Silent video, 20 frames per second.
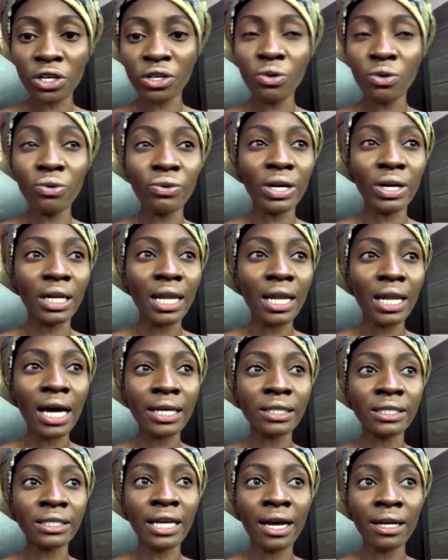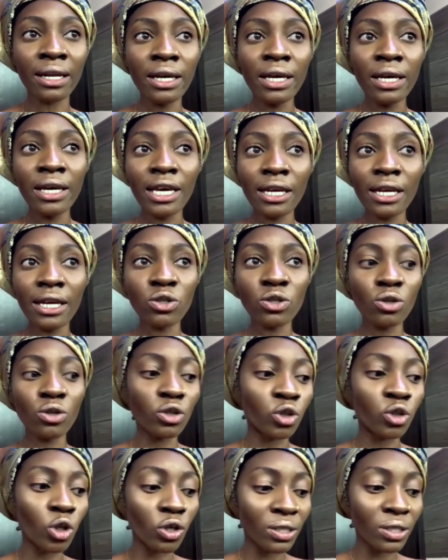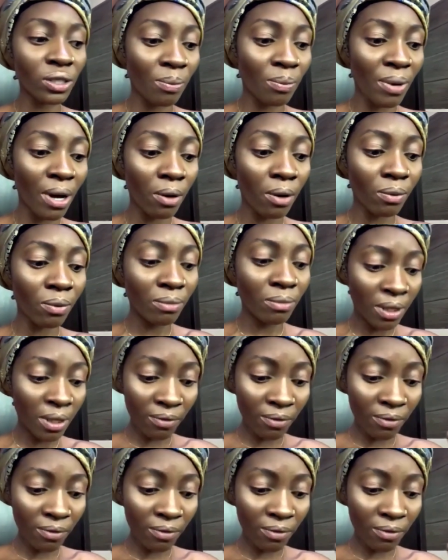you realize that it is not just about